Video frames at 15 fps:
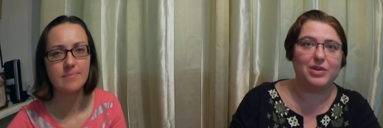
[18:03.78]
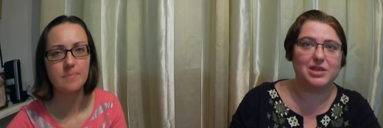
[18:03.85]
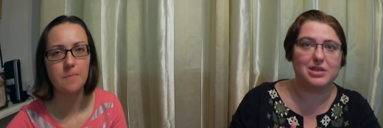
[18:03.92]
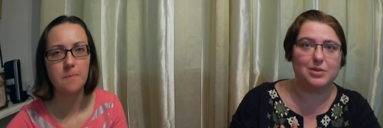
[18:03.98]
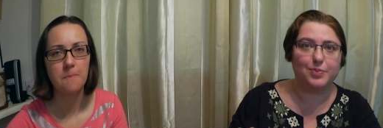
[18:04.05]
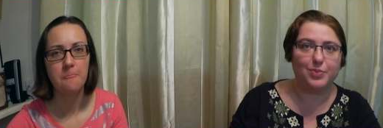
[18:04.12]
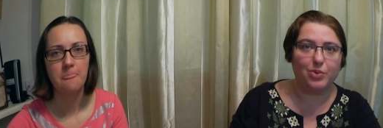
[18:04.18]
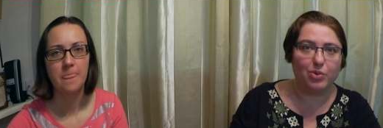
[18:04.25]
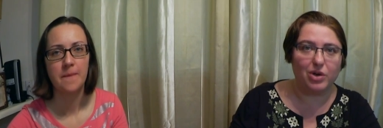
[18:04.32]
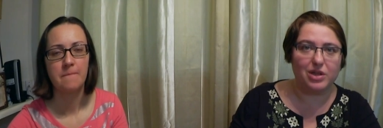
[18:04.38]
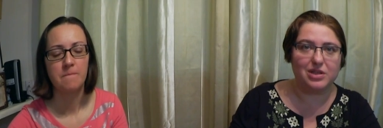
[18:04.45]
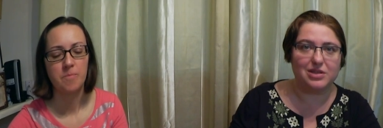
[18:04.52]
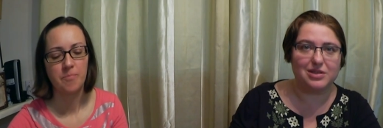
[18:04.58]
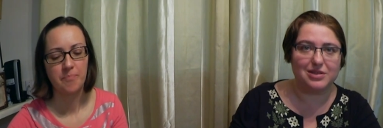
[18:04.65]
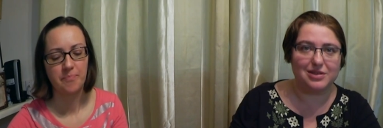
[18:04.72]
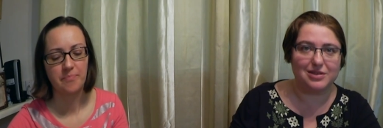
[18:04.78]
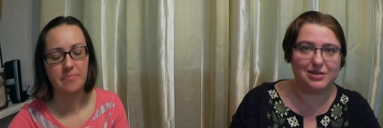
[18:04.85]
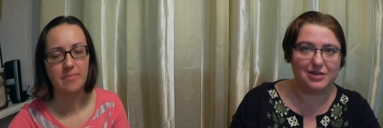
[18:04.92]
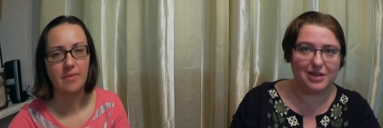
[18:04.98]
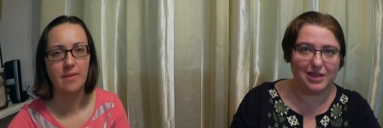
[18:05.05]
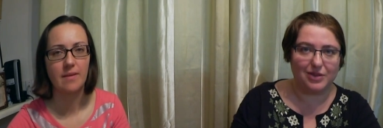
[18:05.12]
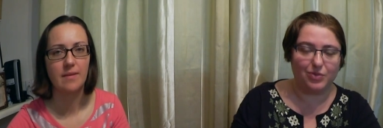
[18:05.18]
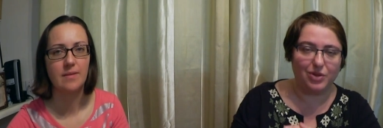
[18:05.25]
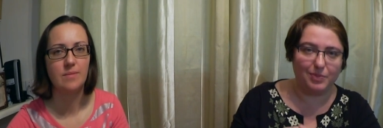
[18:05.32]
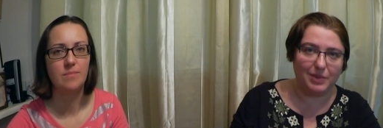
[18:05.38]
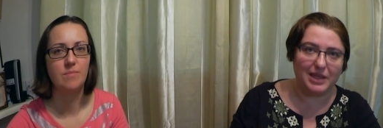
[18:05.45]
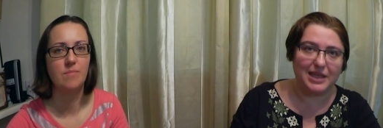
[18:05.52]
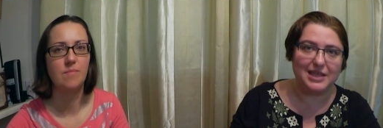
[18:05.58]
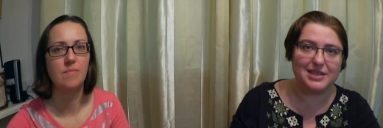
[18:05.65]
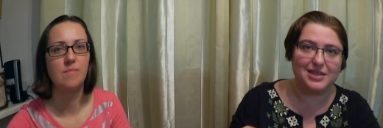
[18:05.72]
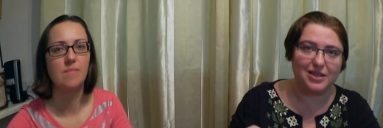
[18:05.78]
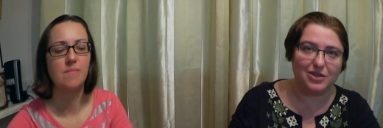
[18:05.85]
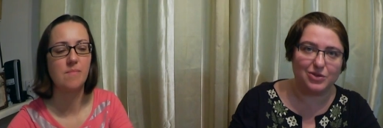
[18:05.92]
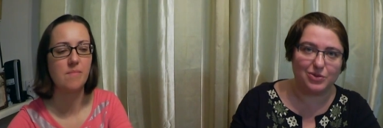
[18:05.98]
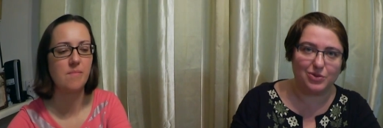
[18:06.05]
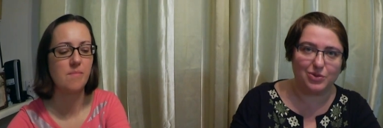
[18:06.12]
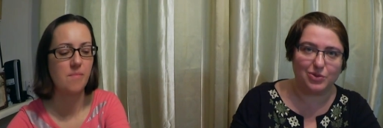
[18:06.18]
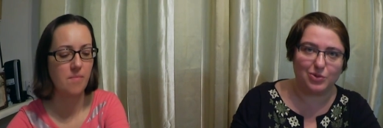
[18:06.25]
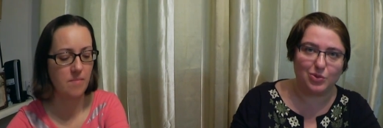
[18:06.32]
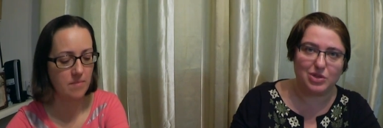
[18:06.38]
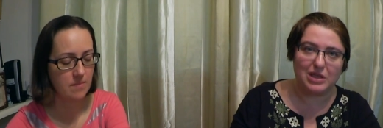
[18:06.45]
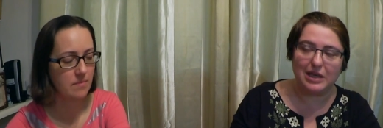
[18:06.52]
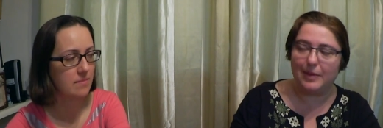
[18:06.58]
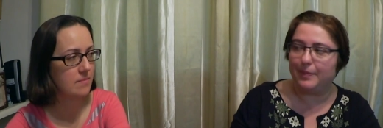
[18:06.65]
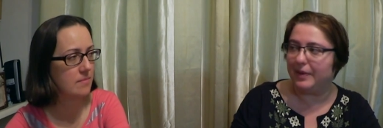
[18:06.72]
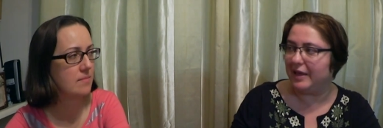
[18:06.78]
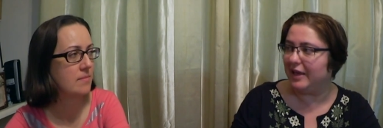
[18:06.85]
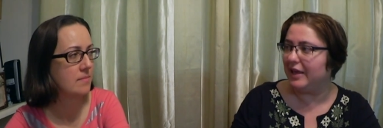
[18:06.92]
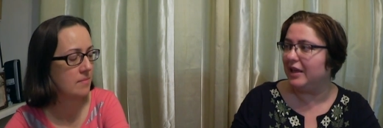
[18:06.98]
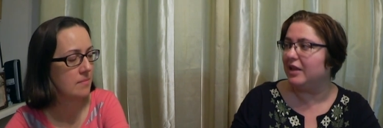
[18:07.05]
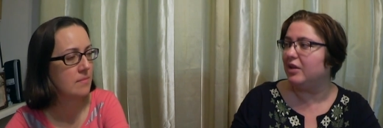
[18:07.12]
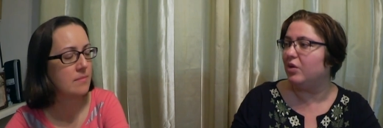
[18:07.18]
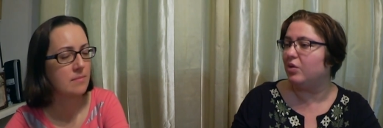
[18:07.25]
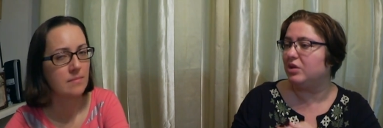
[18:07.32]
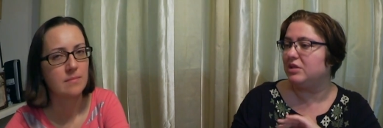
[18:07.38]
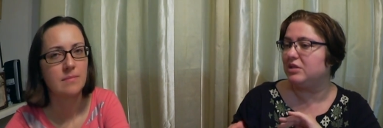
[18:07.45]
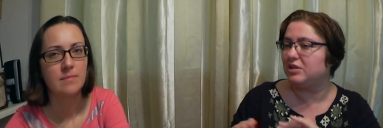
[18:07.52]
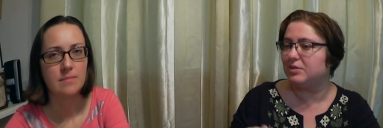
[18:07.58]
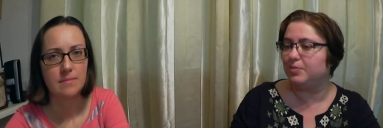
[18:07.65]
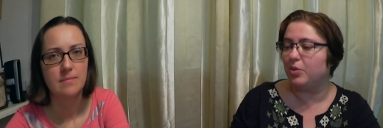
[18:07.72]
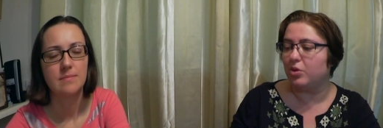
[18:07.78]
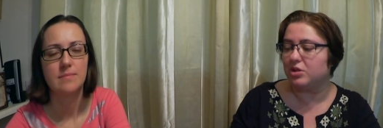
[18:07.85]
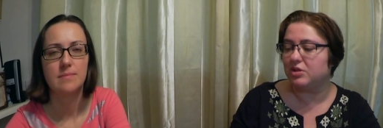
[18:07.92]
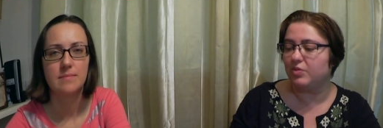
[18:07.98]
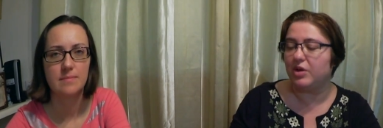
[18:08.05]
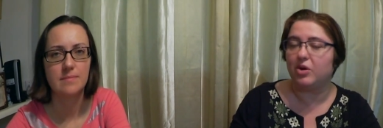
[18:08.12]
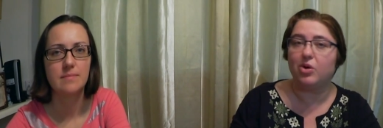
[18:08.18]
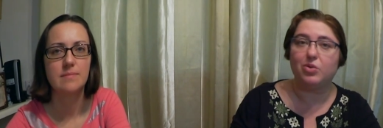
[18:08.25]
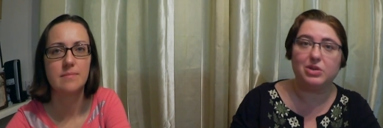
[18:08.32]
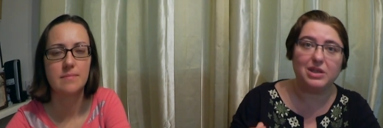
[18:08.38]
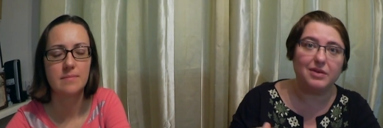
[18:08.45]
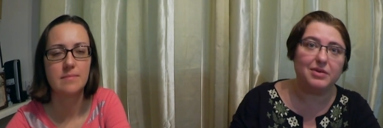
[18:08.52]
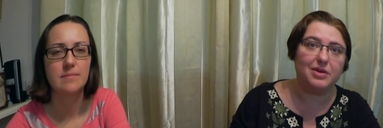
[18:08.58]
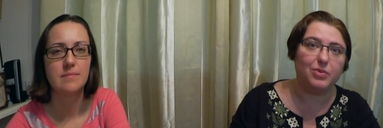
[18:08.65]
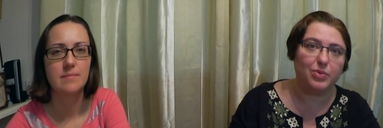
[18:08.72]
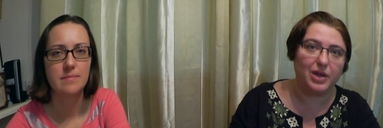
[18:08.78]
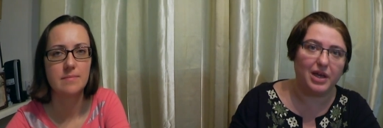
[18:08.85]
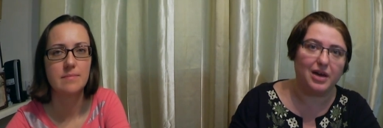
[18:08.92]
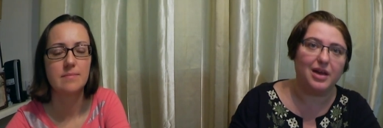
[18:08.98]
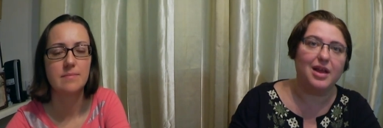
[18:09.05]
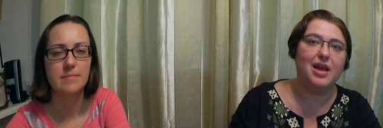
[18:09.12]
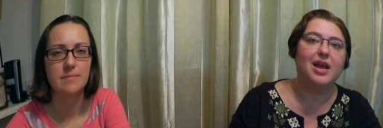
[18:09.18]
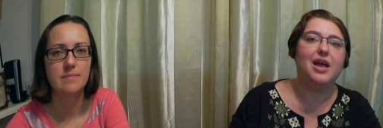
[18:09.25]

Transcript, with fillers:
Speaker 1: the sports that will be easier to slip in, or sportswear or whatever wear,